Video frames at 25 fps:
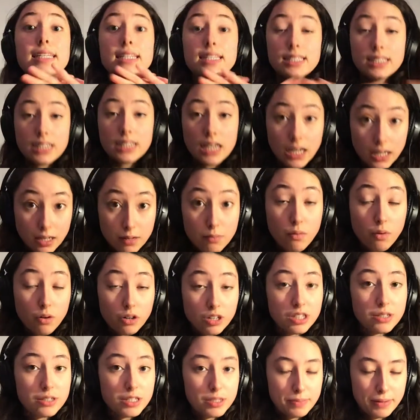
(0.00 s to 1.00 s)
a ton of more
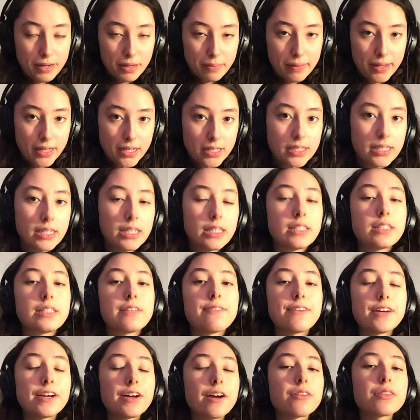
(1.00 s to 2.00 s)
experimenting to
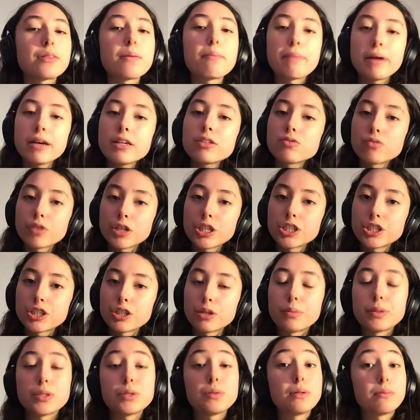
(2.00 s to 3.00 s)
figure out the best ratio
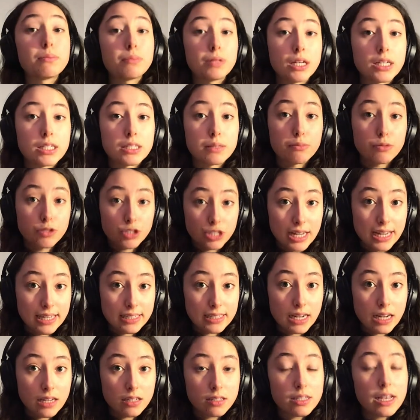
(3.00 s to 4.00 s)
between plugs and
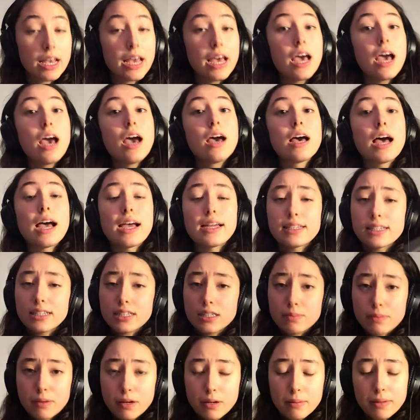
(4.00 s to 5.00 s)
projectiles. I did
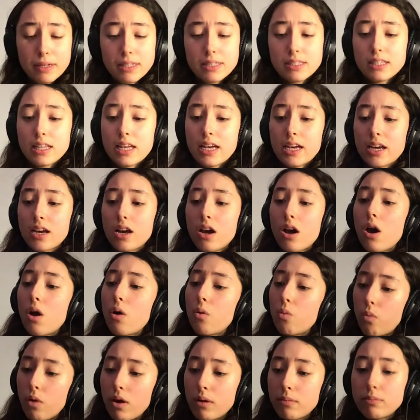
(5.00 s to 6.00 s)
experiments like
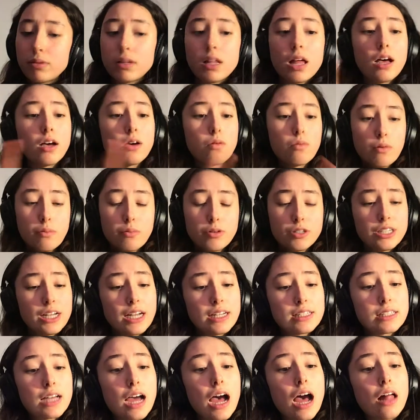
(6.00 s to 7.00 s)
1 plug, 1
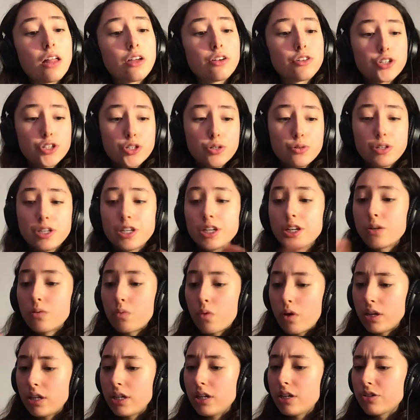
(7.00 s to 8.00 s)
projectile, or 2 here,
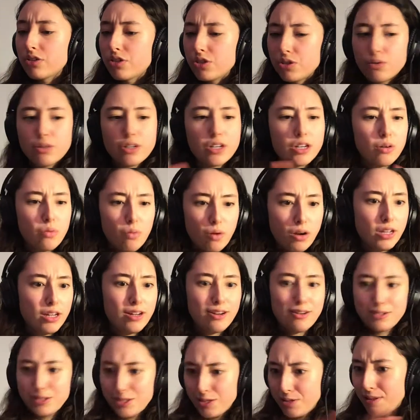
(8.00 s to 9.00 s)
1 here, 2 here, 1
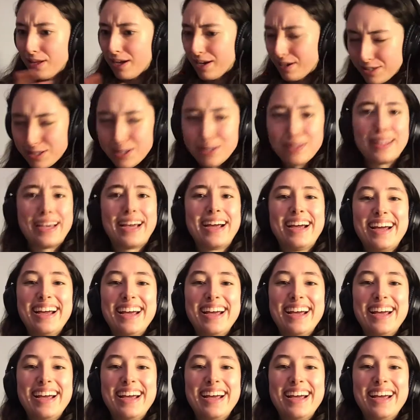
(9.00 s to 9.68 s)
here, 2 there, 2 there.